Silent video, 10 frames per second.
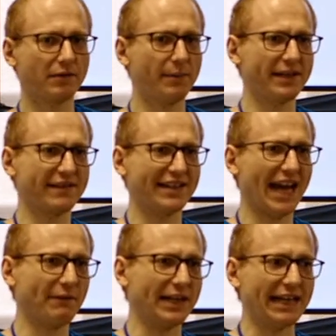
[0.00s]
Dropout doesn't
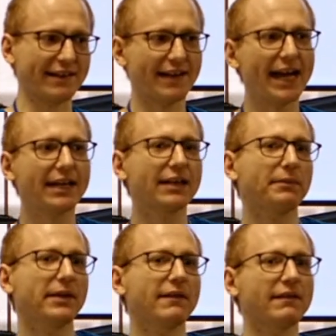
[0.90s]
have any exciting
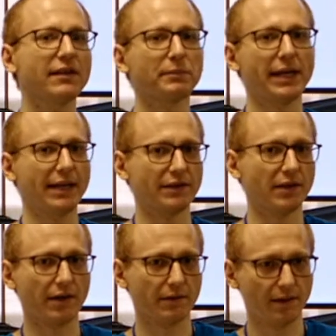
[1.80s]
dependencies, but I can
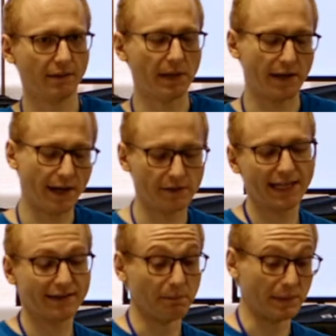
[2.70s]
talk about how to
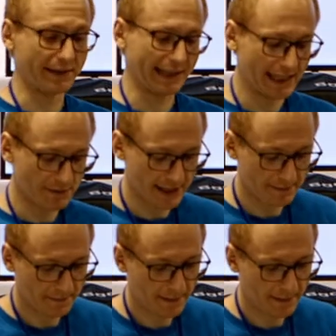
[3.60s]
get them building anyway.